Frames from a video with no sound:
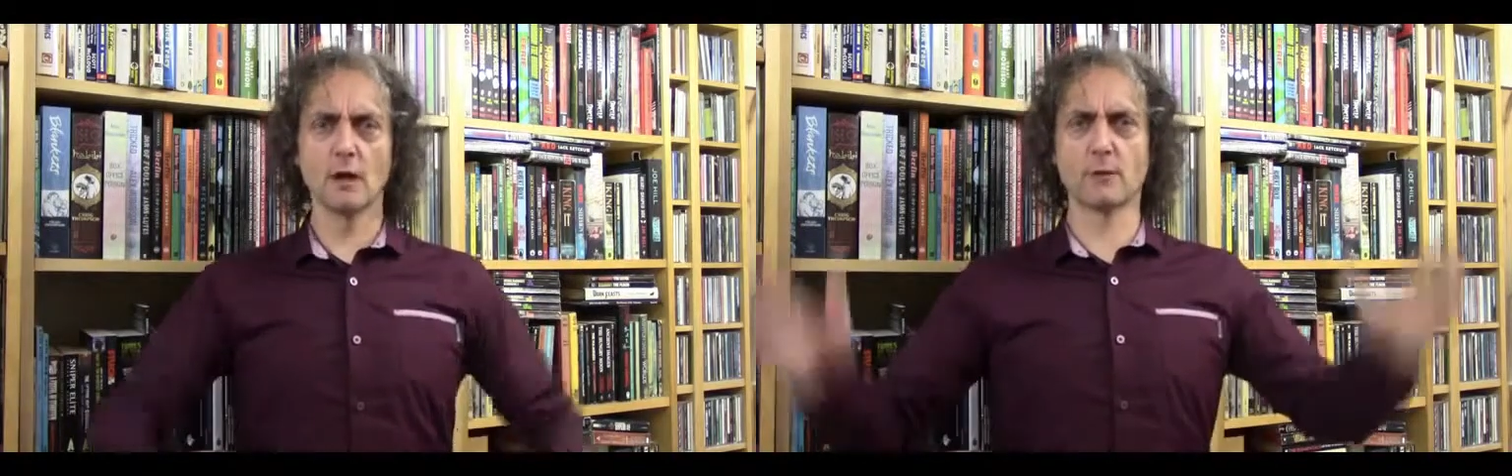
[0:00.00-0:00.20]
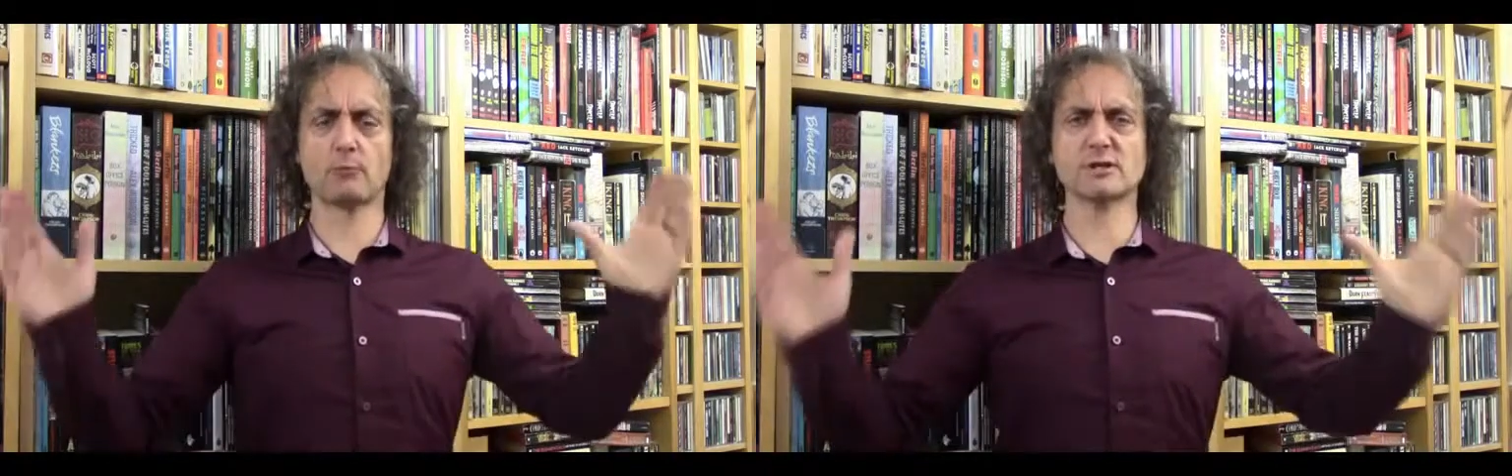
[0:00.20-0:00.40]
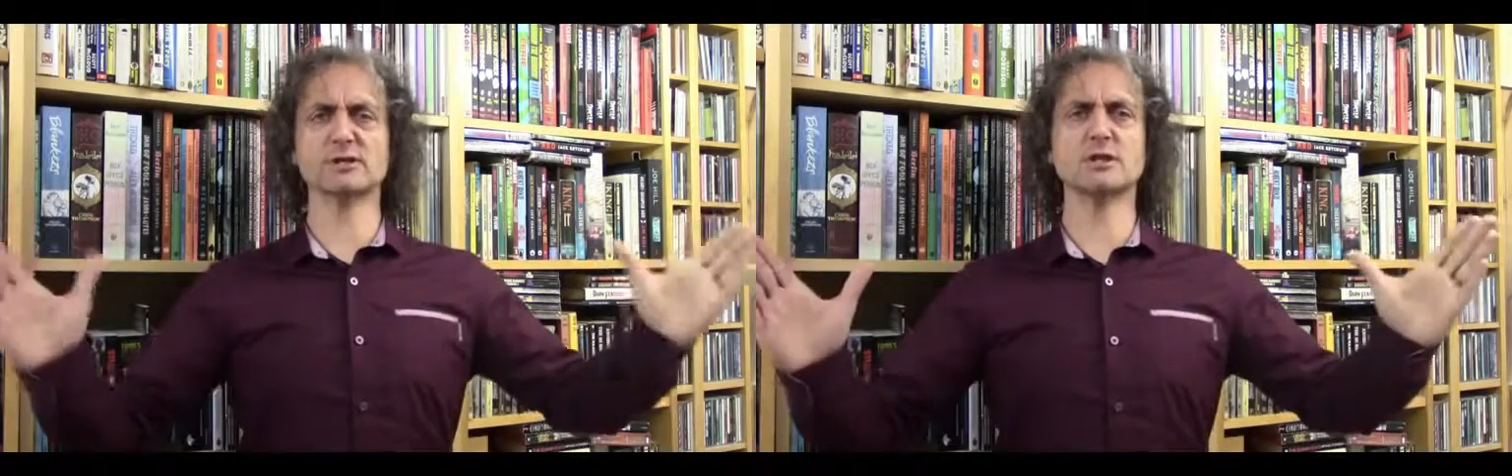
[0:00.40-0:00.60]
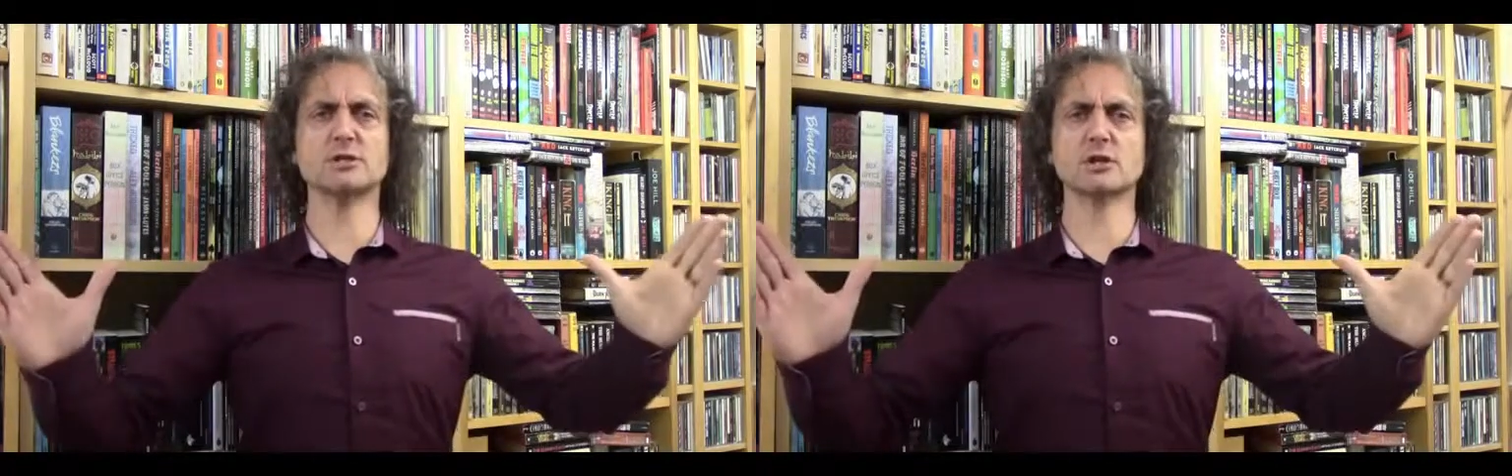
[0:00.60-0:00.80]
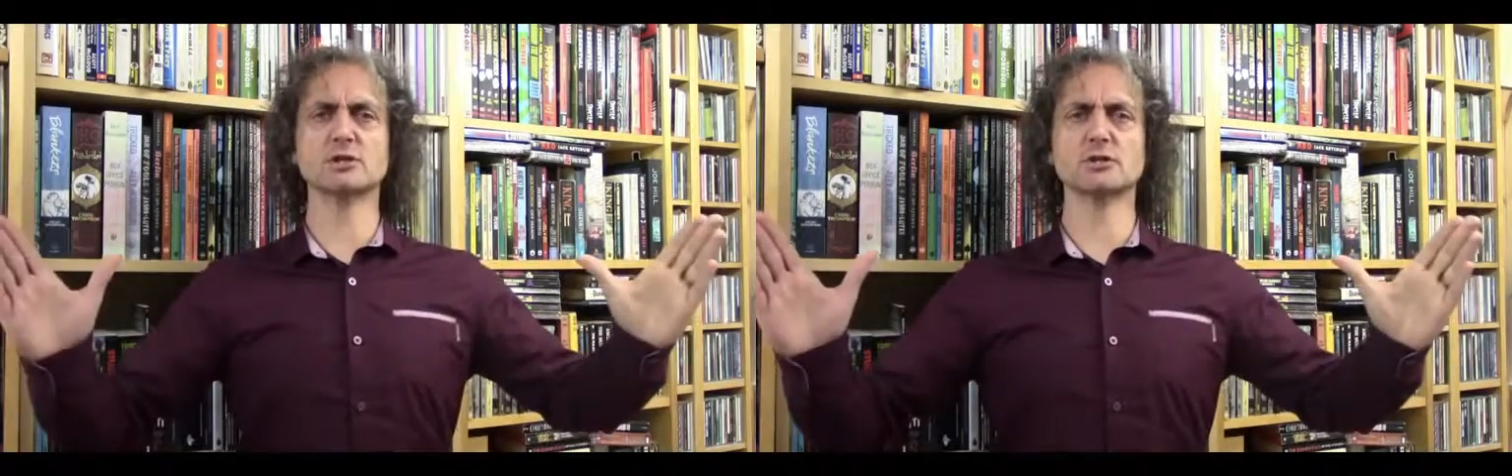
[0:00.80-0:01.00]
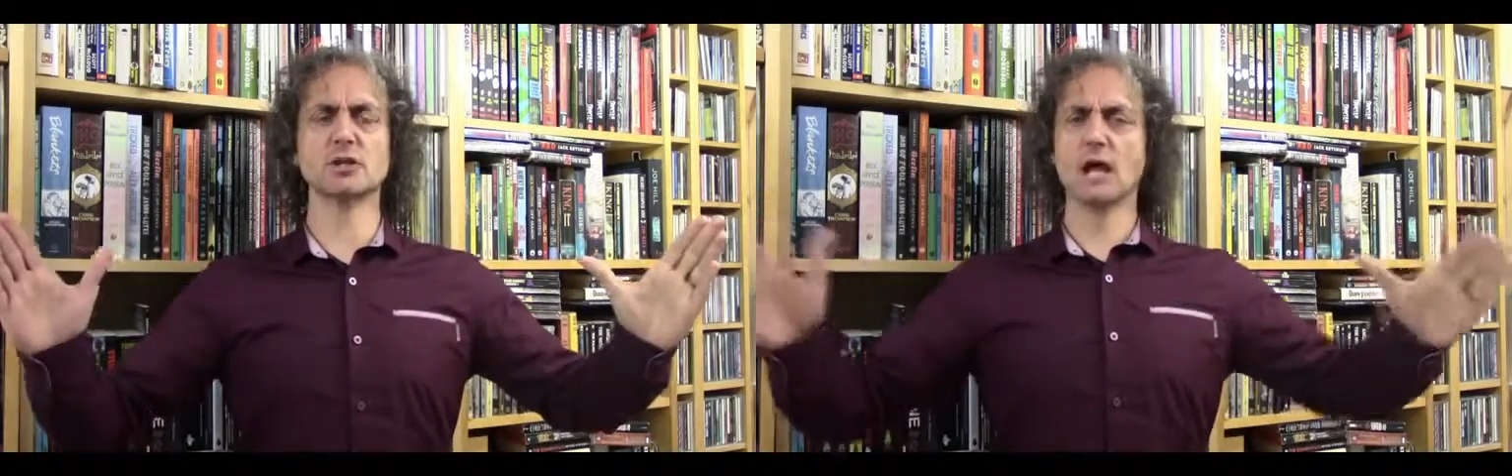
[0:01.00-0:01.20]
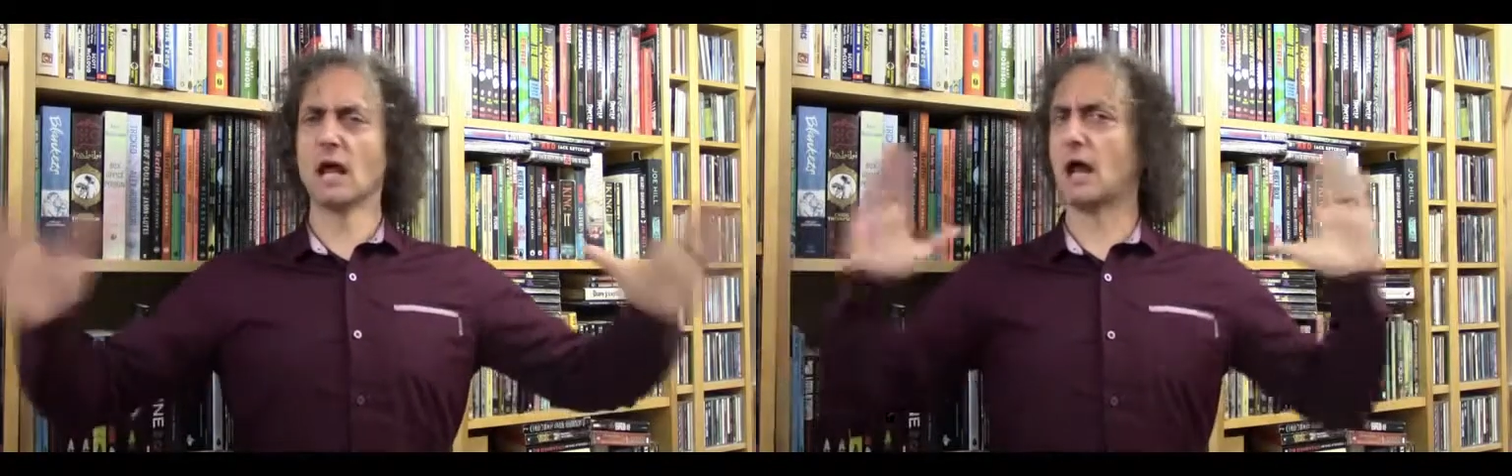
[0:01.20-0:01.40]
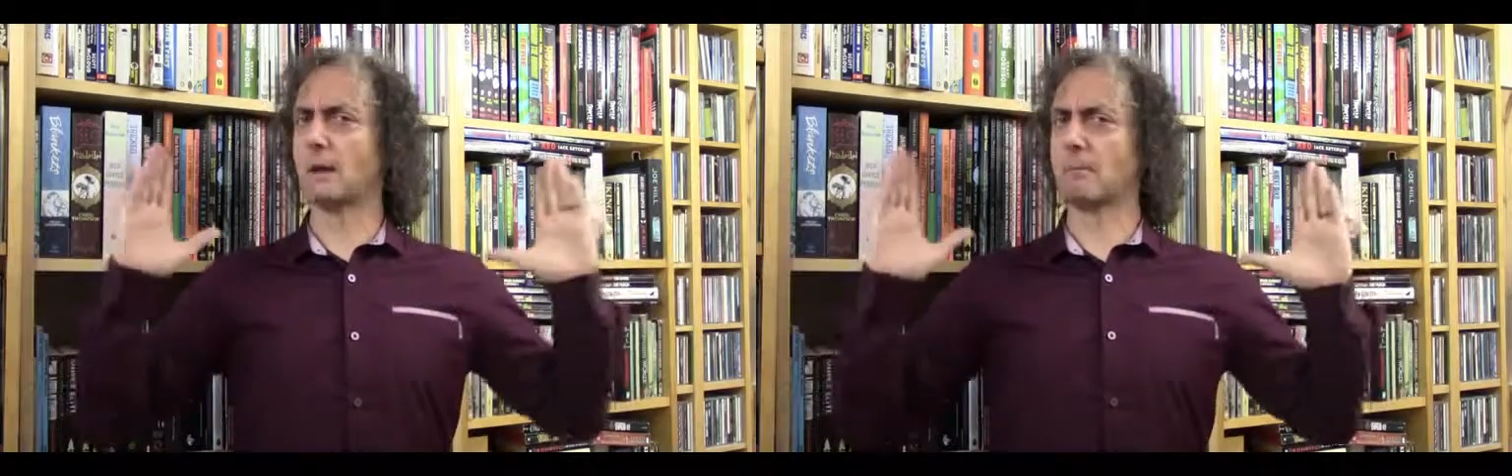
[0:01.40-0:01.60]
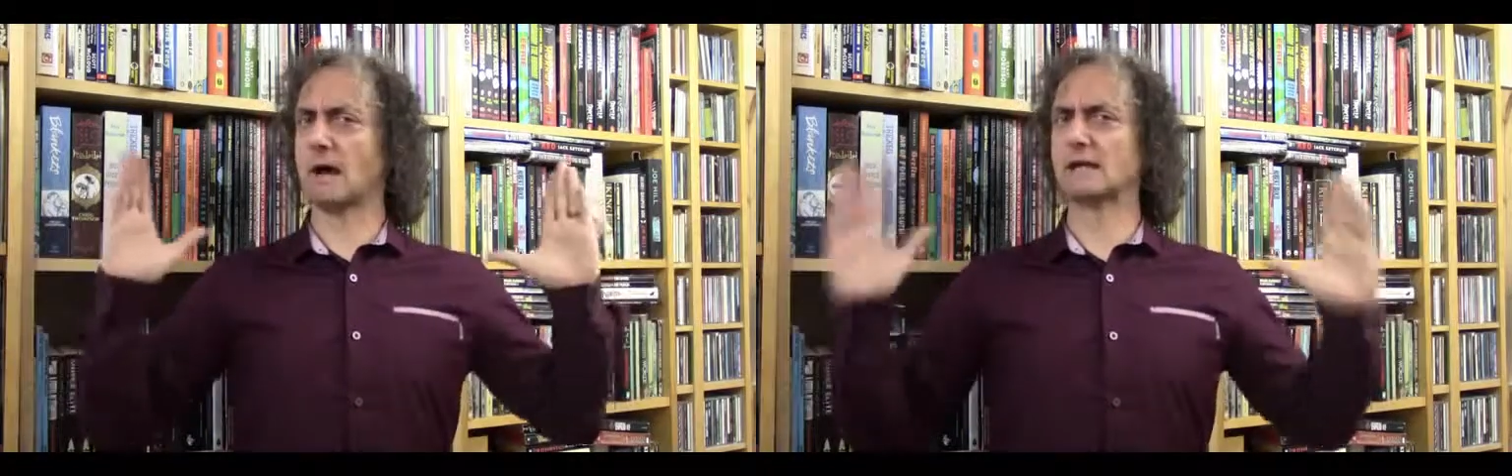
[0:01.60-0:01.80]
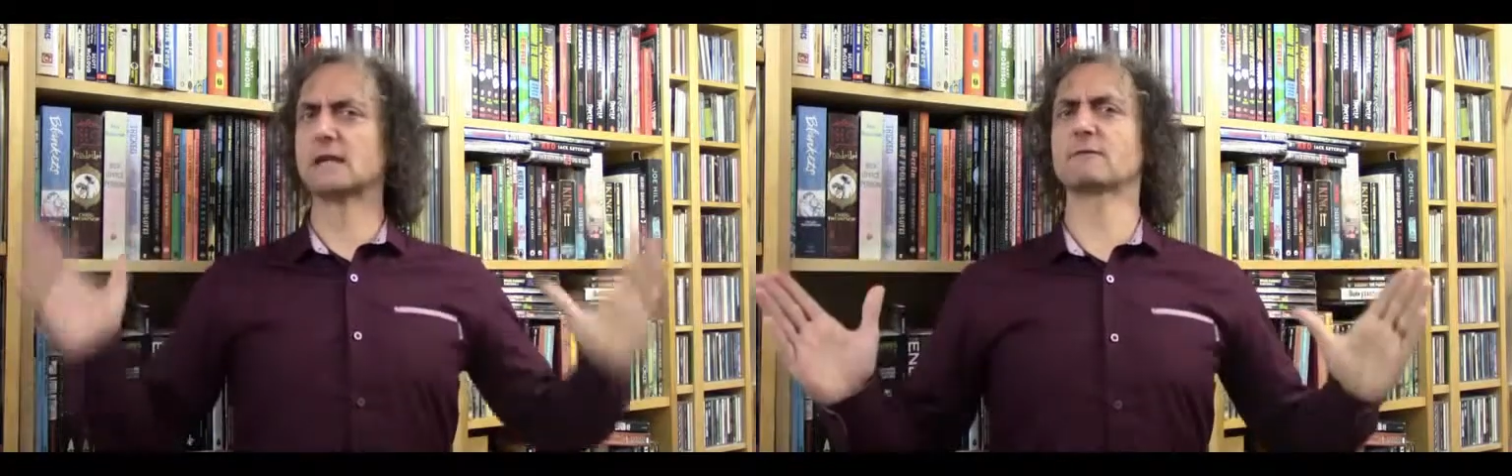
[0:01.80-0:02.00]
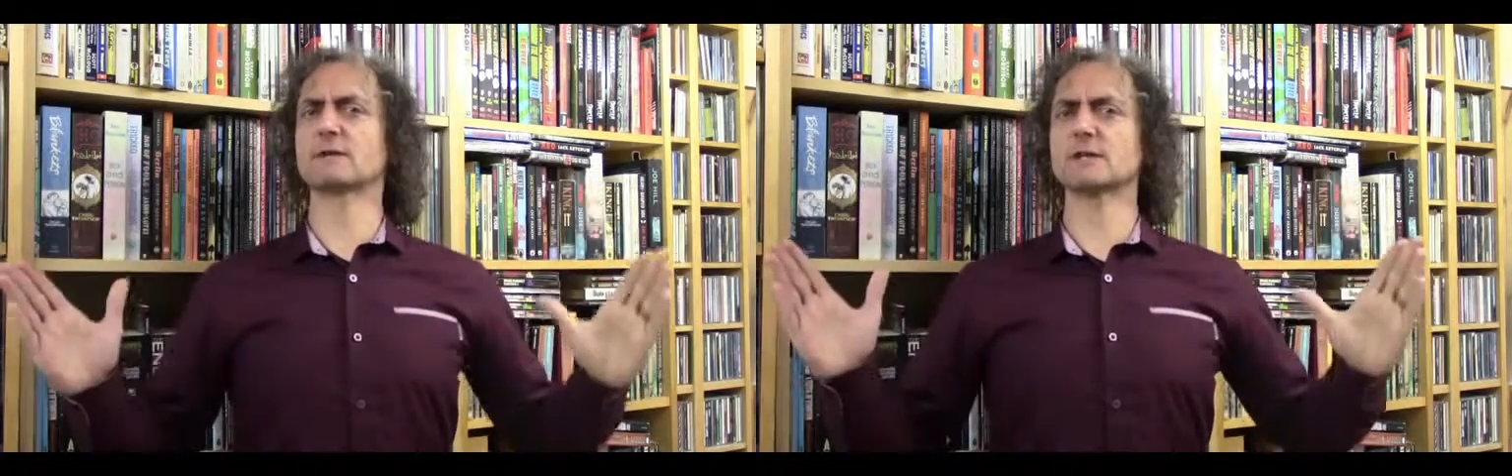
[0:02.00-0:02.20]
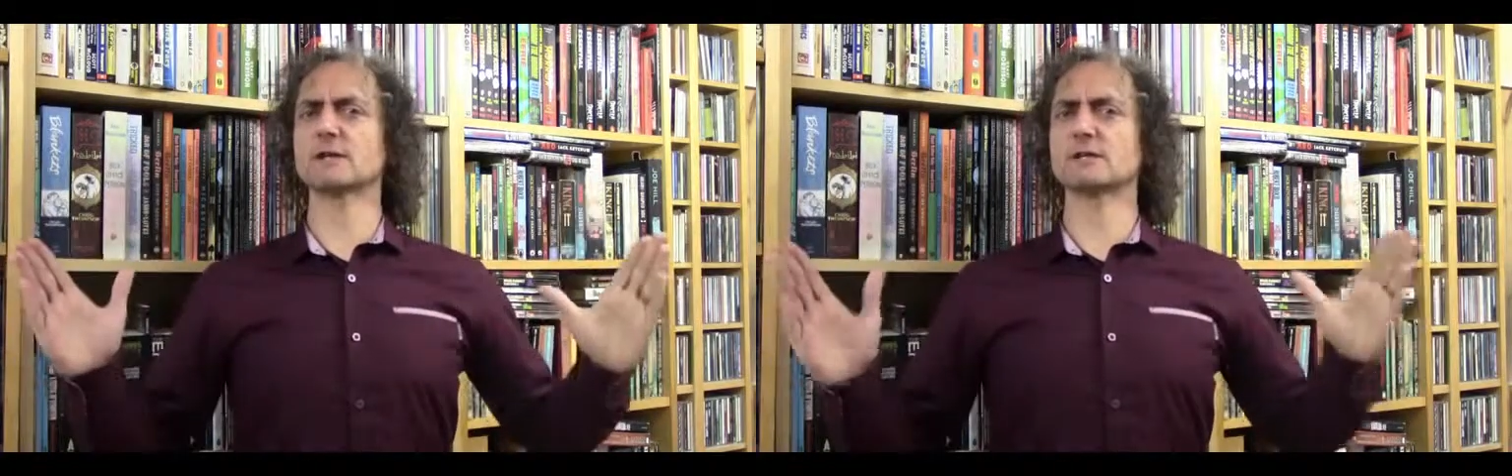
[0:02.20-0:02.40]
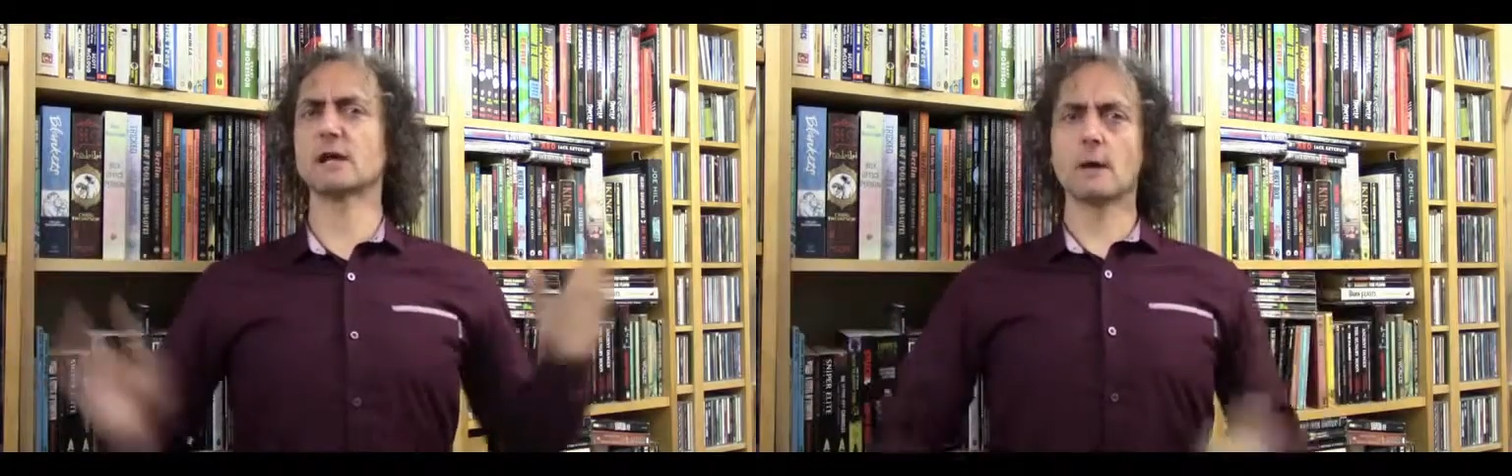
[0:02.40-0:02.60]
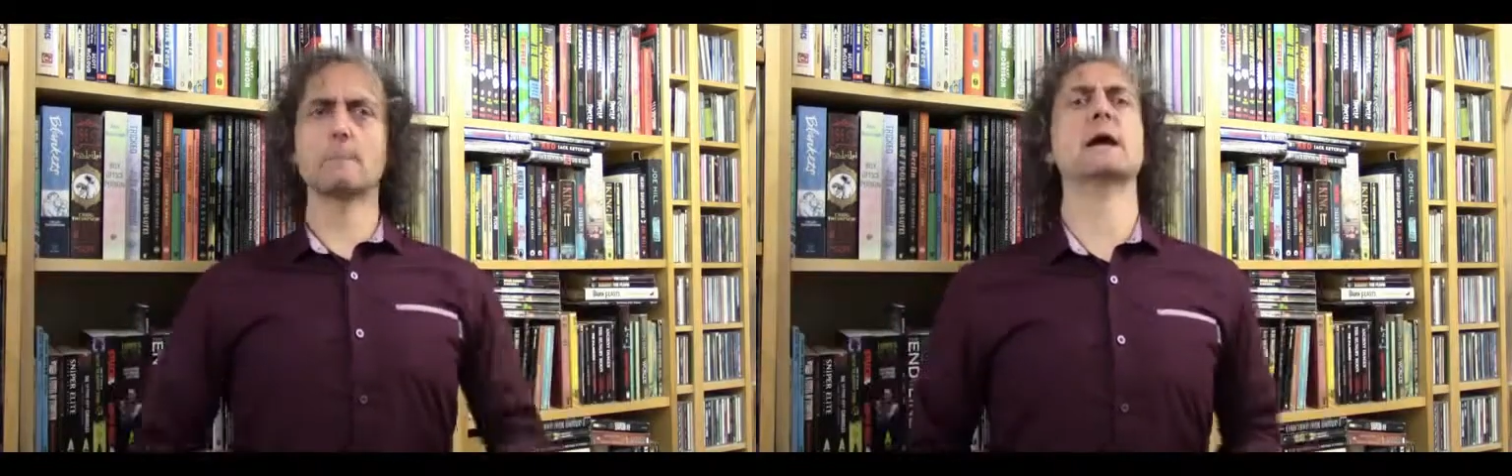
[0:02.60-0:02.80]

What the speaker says: The prestigious and magnificent